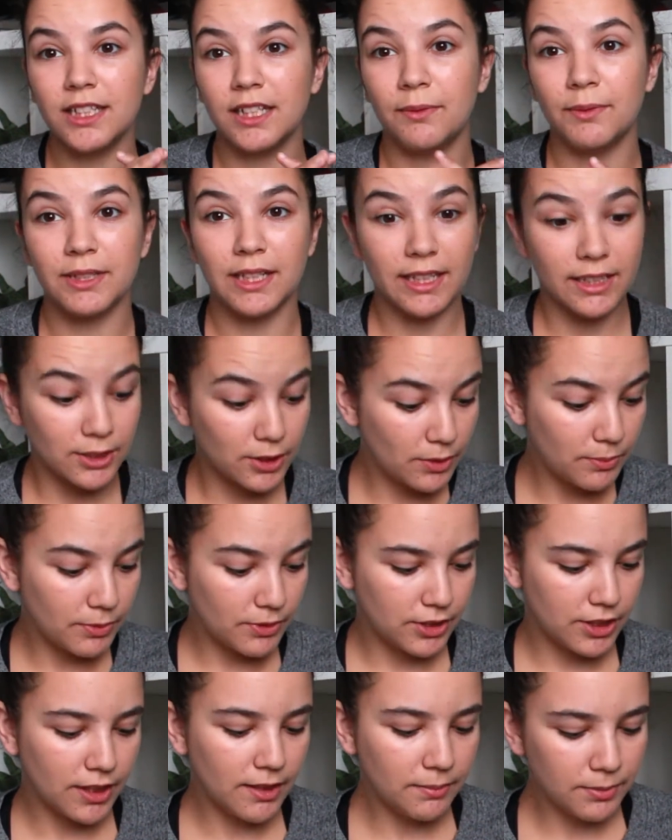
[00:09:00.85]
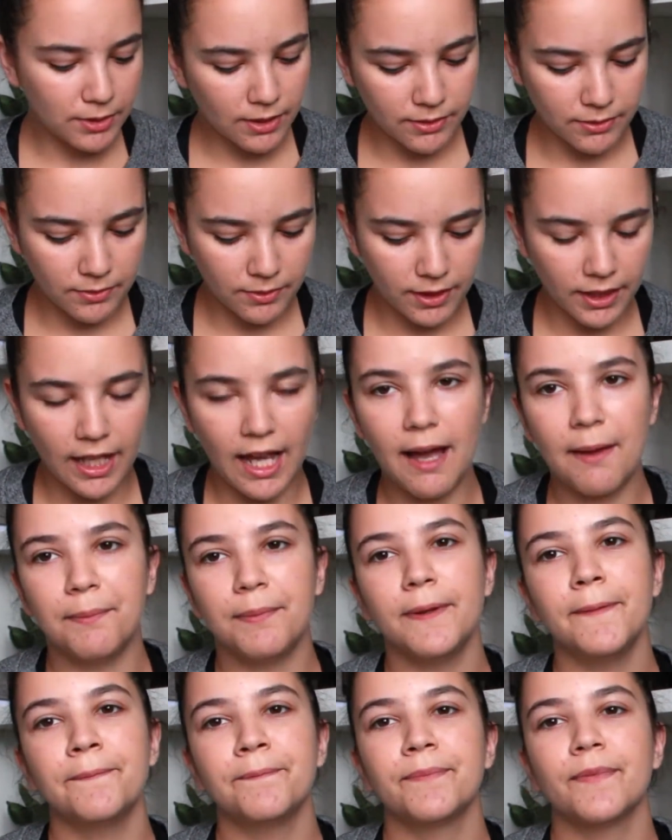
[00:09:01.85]
and it was like super cheap, so I was really
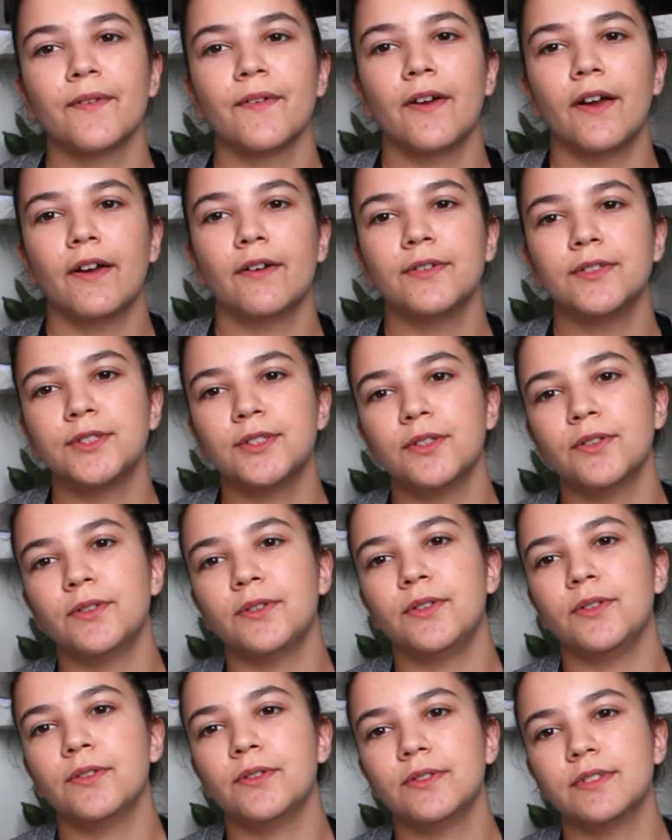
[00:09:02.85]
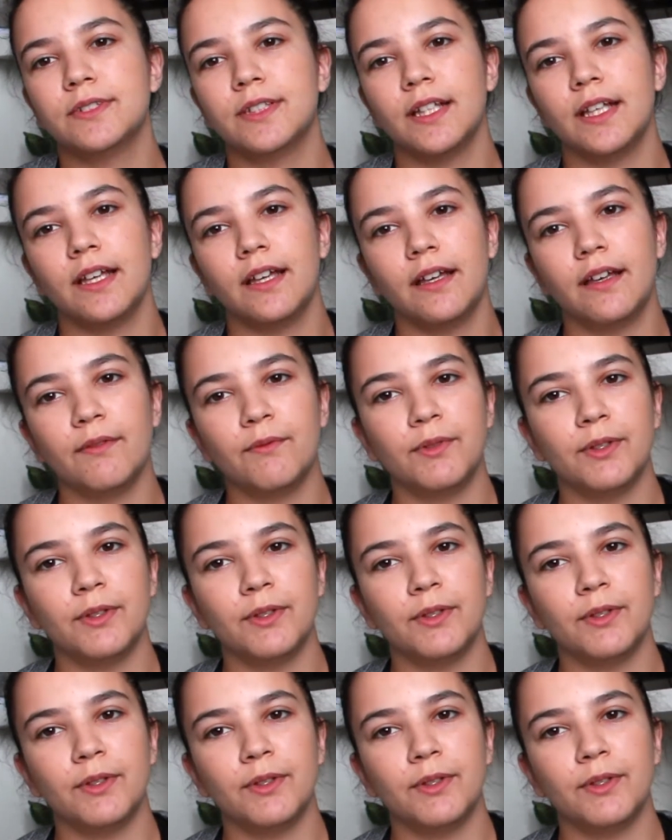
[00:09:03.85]
happy. I also used a